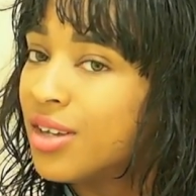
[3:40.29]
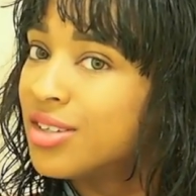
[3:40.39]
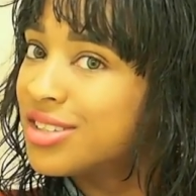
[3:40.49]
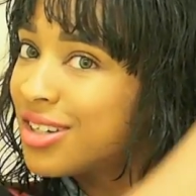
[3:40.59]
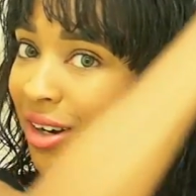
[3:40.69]

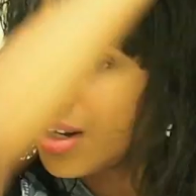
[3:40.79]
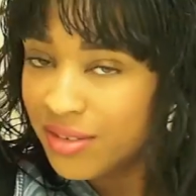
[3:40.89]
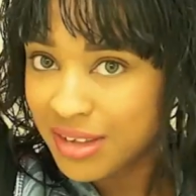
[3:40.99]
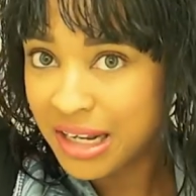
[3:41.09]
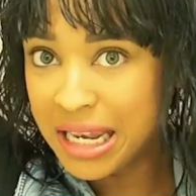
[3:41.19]
Sorry if
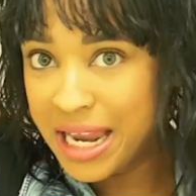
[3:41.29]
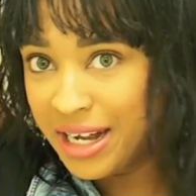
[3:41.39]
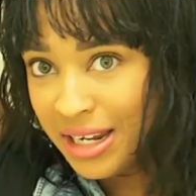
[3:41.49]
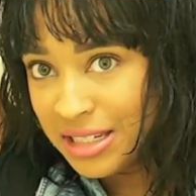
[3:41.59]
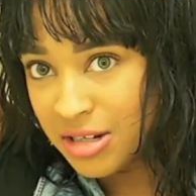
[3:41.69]
the lighting
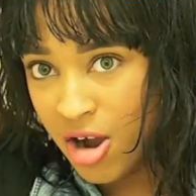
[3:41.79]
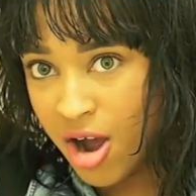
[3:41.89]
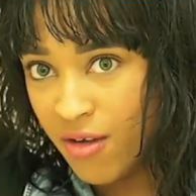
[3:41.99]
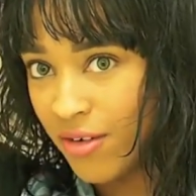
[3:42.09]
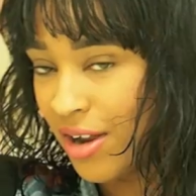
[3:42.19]
is
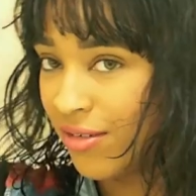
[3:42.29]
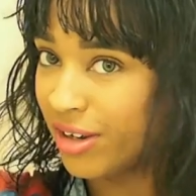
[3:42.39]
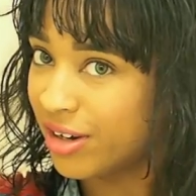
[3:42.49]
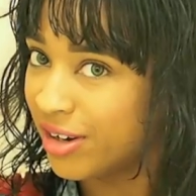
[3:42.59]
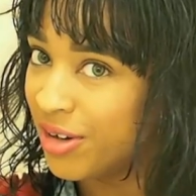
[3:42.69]
off. I have like
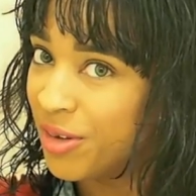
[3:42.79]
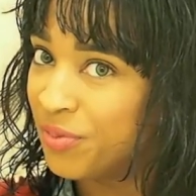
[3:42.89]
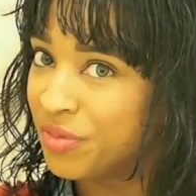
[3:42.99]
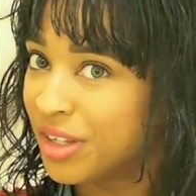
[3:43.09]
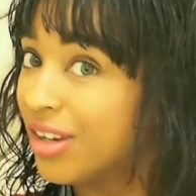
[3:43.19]

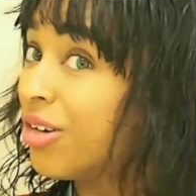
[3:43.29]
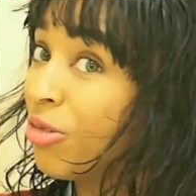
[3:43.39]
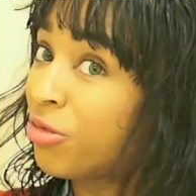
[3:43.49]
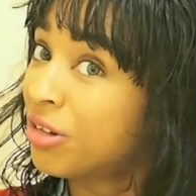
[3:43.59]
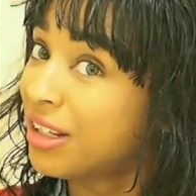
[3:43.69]

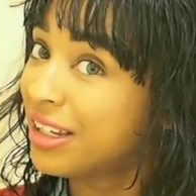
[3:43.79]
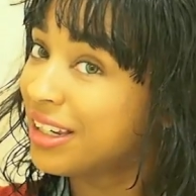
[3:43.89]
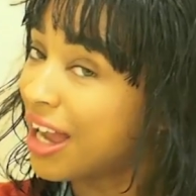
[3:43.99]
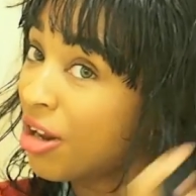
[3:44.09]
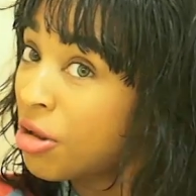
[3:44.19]
really
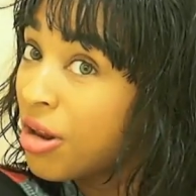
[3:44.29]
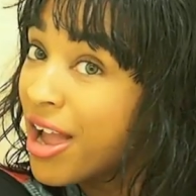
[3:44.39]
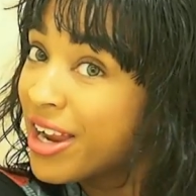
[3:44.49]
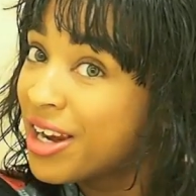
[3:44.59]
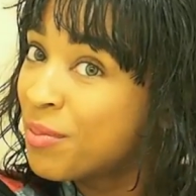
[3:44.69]
yellow
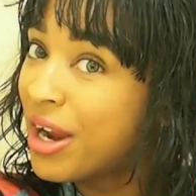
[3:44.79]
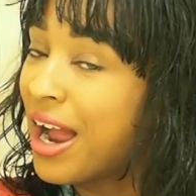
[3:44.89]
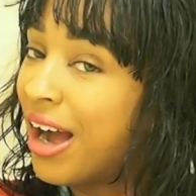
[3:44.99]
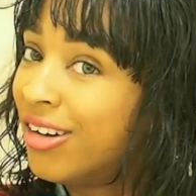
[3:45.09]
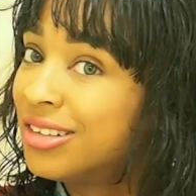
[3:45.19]
light in my
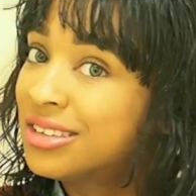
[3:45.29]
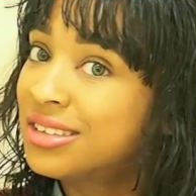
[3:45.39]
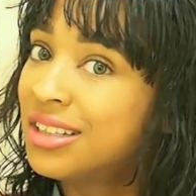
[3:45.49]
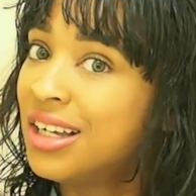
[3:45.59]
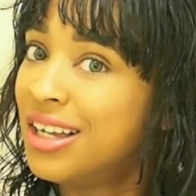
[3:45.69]
house,
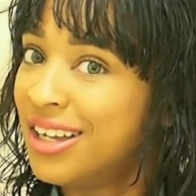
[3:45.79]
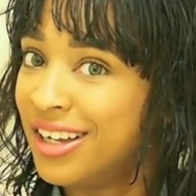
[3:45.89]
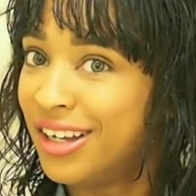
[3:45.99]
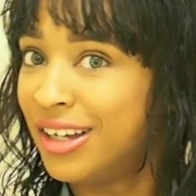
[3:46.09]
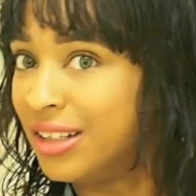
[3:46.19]

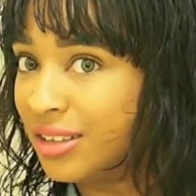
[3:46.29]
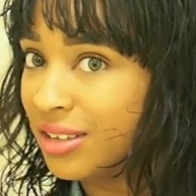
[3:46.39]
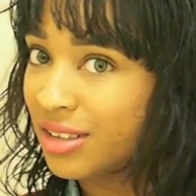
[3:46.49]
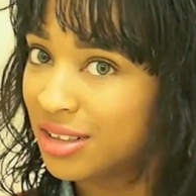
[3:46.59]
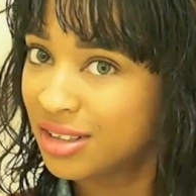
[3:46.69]
and
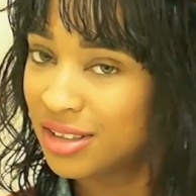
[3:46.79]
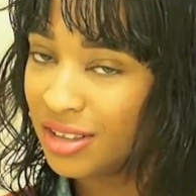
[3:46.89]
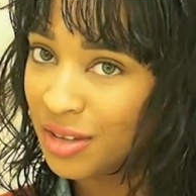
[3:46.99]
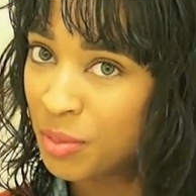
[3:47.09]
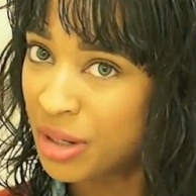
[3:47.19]

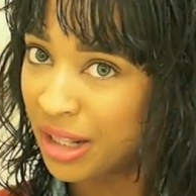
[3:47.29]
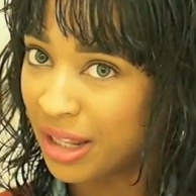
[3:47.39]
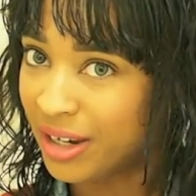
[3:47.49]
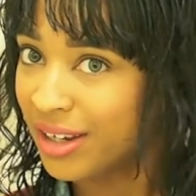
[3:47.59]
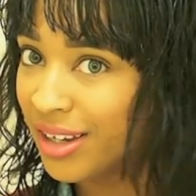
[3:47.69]
my
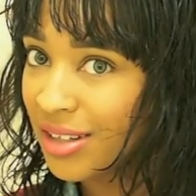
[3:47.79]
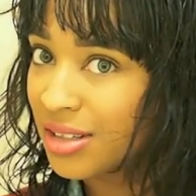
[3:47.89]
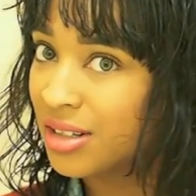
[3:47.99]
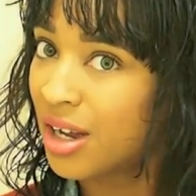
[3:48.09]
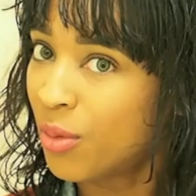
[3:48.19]
light kit
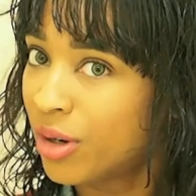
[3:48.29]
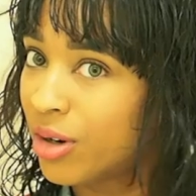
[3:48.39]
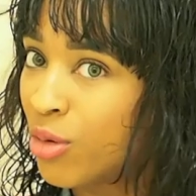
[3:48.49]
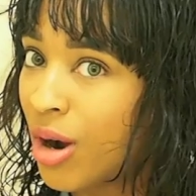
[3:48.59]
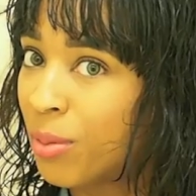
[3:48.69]
did not want to
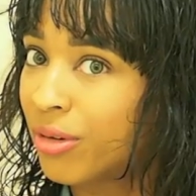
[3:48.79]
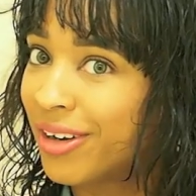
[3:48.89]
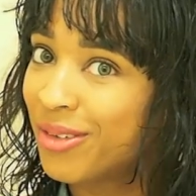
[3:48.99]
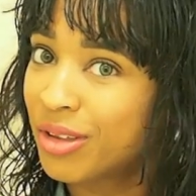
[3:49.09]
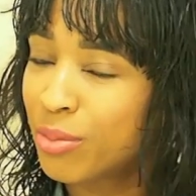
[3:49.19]

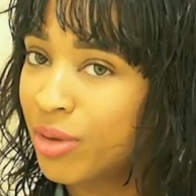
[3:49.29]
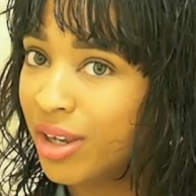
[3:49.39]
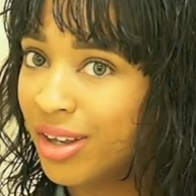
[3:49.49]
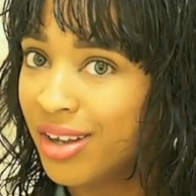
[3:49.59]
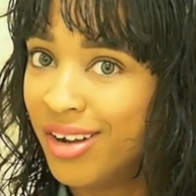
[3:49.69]
cooperate with me
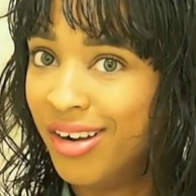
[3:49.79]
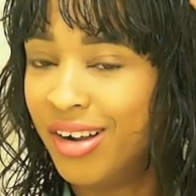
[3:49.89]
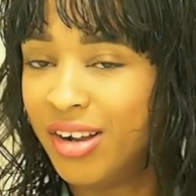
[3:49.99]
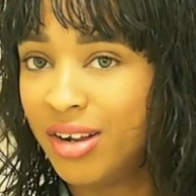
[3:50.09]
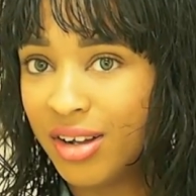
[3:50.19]

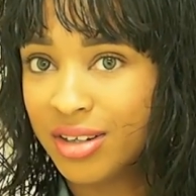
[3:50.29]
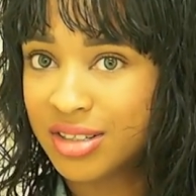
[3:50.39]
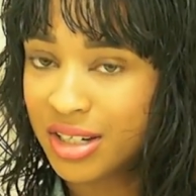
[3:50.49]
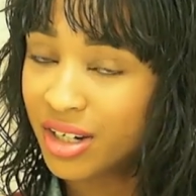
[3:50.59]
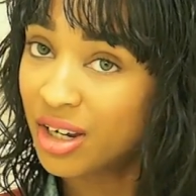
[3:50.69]
on
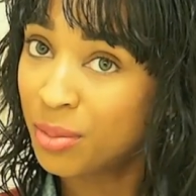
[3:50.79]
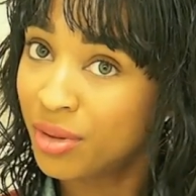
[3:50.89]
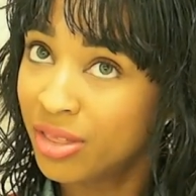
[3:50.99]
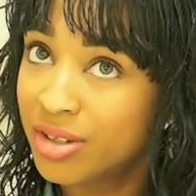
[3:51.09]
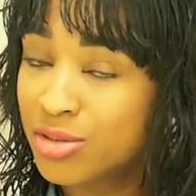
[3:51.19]
setting up
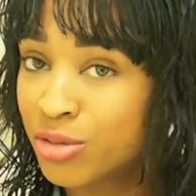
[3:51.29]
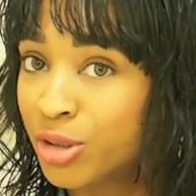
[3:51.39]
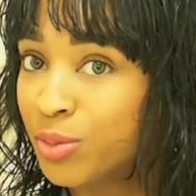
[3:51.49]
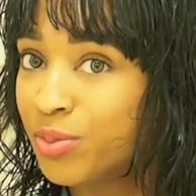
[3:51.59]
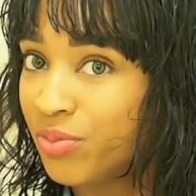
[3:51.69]
in this
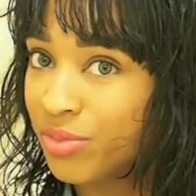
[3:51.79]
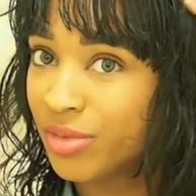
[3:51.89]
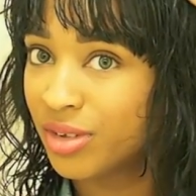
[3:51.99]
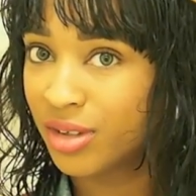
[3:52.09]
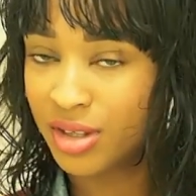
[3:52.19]
room
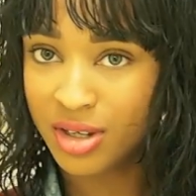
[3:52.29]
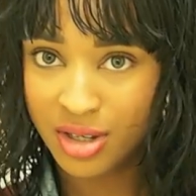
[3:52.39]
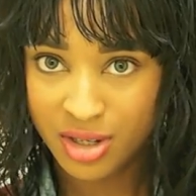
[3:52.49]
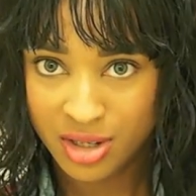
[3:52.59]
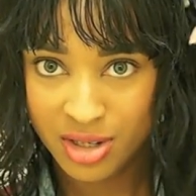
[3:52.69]

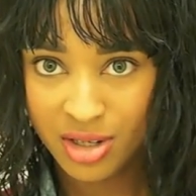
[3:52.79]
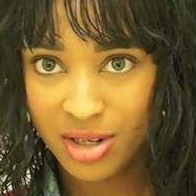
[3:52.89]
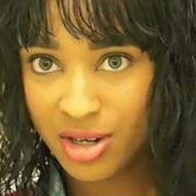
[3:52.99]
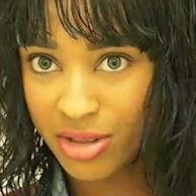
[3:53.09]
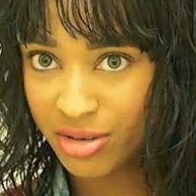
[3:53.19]

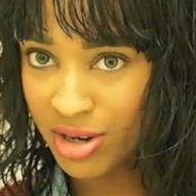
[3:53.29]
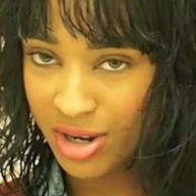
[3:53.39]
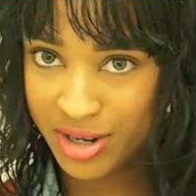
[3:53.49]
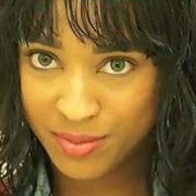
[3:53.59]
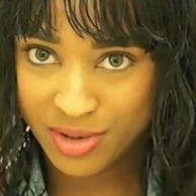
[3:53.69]
another
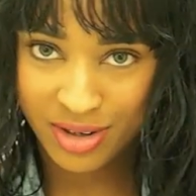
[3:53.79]
time.